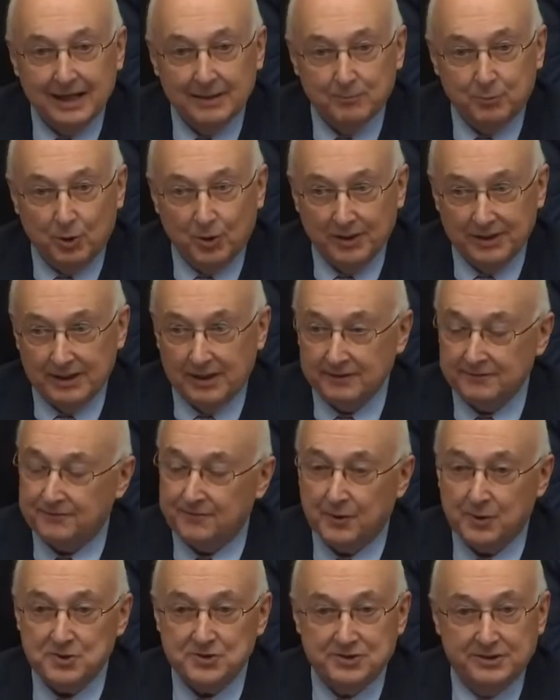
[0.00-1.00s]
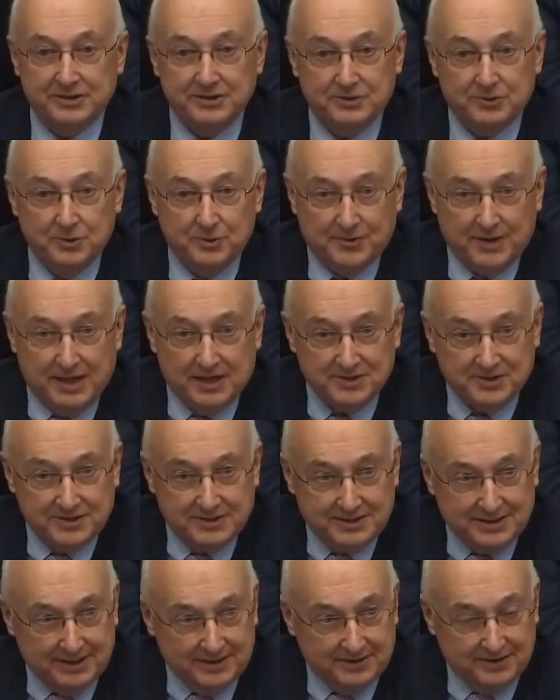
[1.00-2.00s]
and point out first that in two
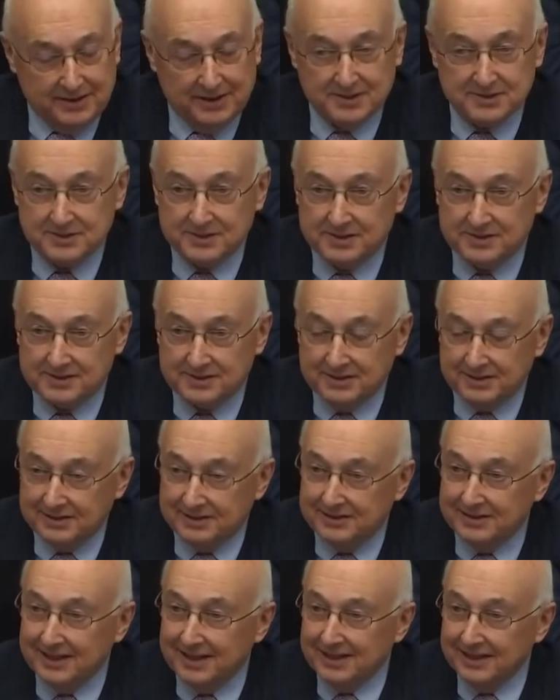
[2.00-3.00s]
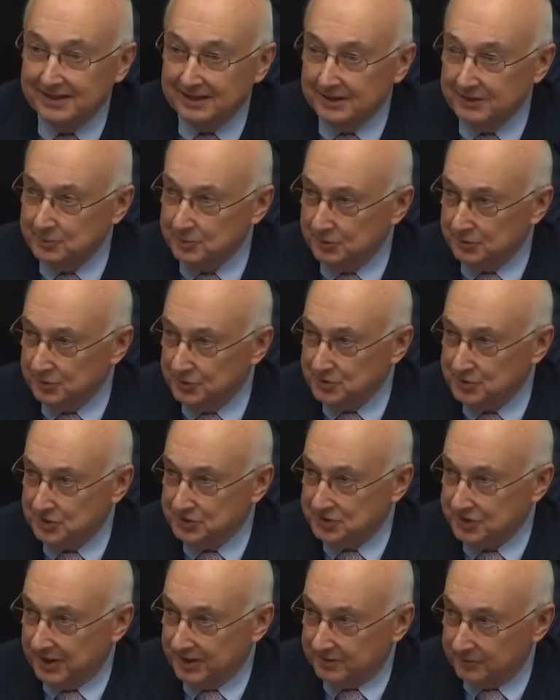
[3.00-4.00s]
thousand ten, the S E C introduced
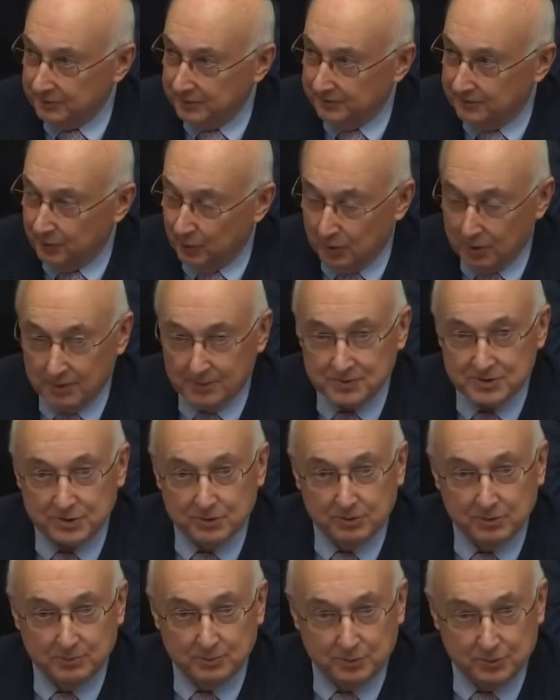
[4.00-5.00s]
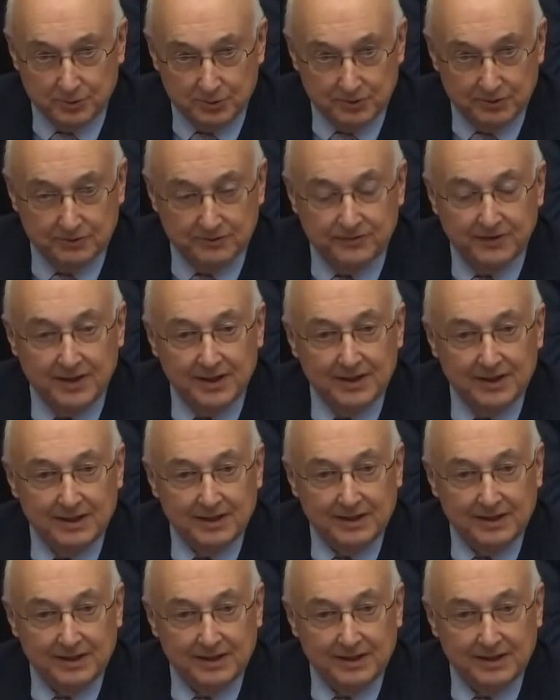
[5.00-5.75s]
a set of reforms to improve